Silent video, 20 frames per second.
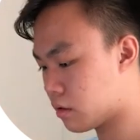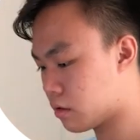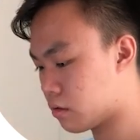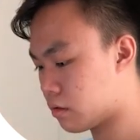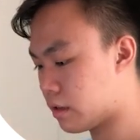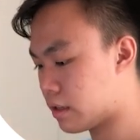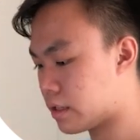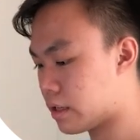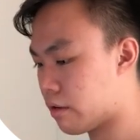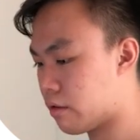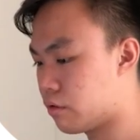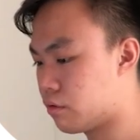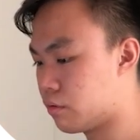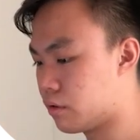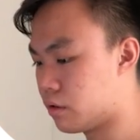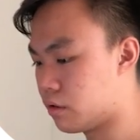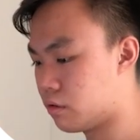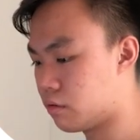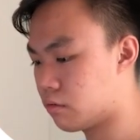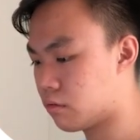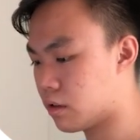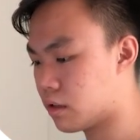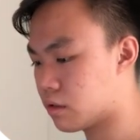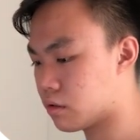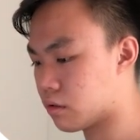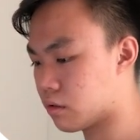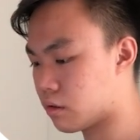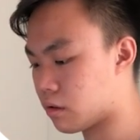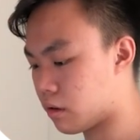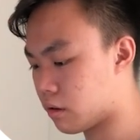So let's say I want to do a new one.
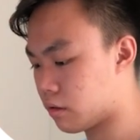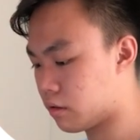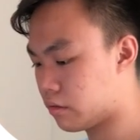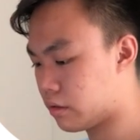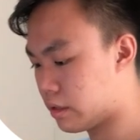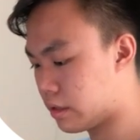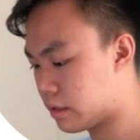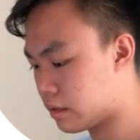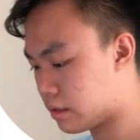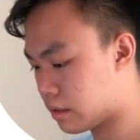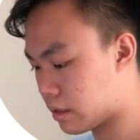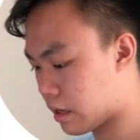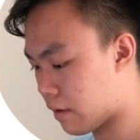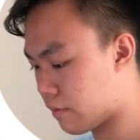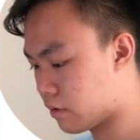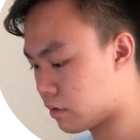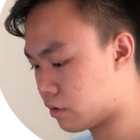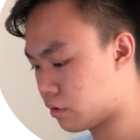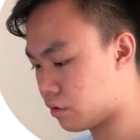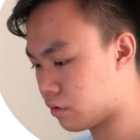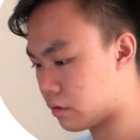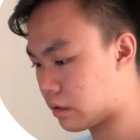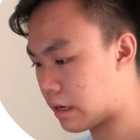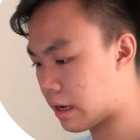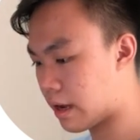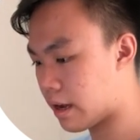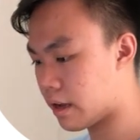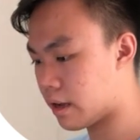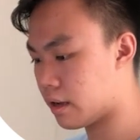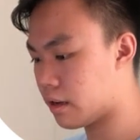So Toggl list 7
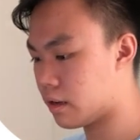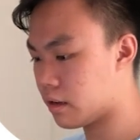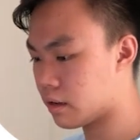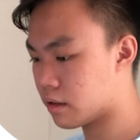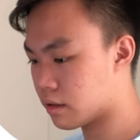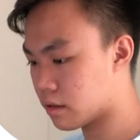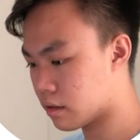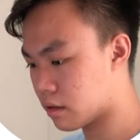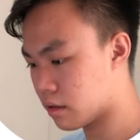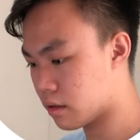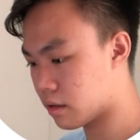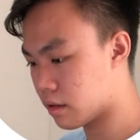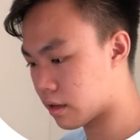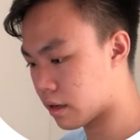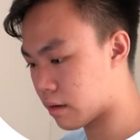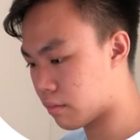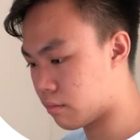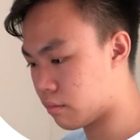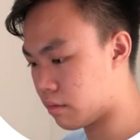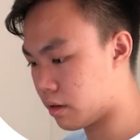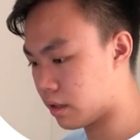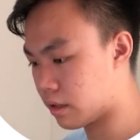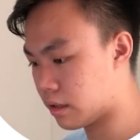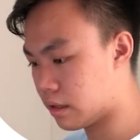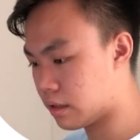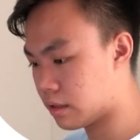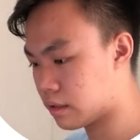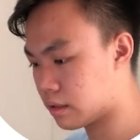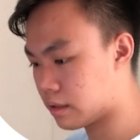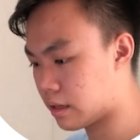July. Can bring the
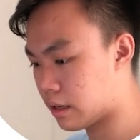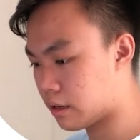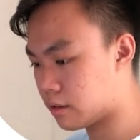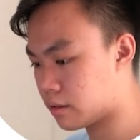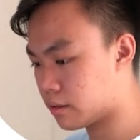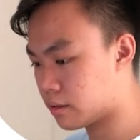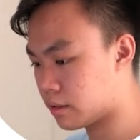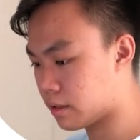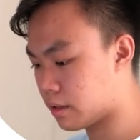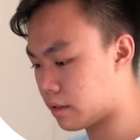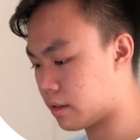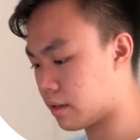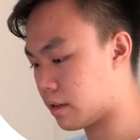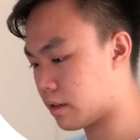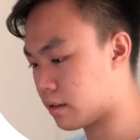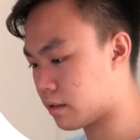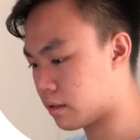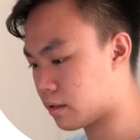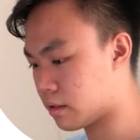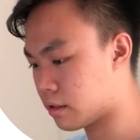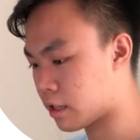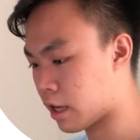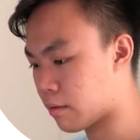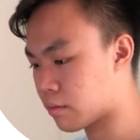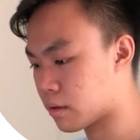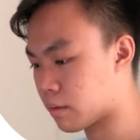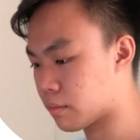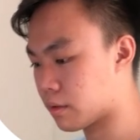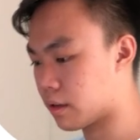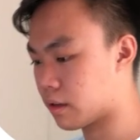list down and then just
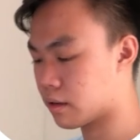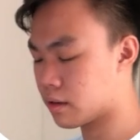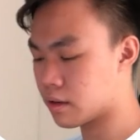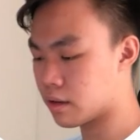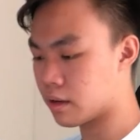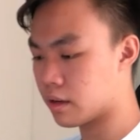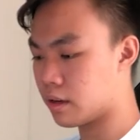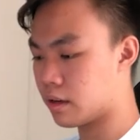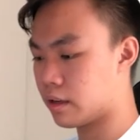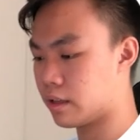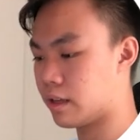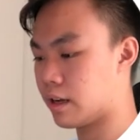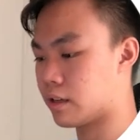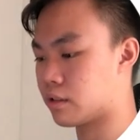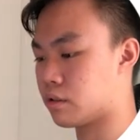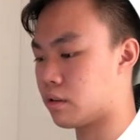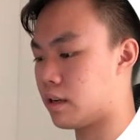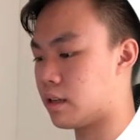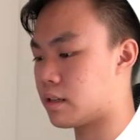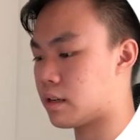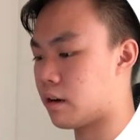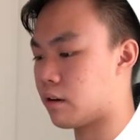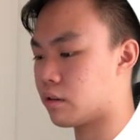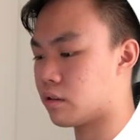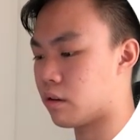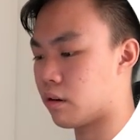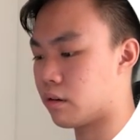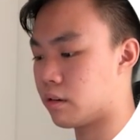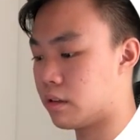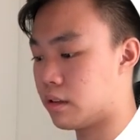type something. Yeah, so that's how
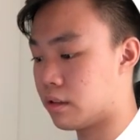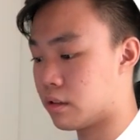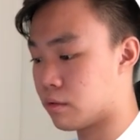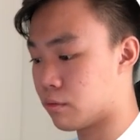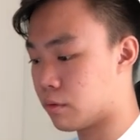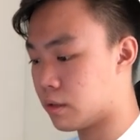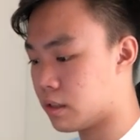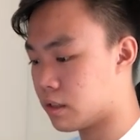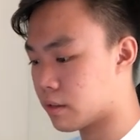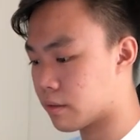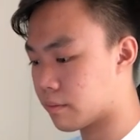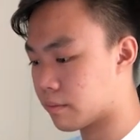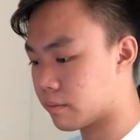Toggl lists work.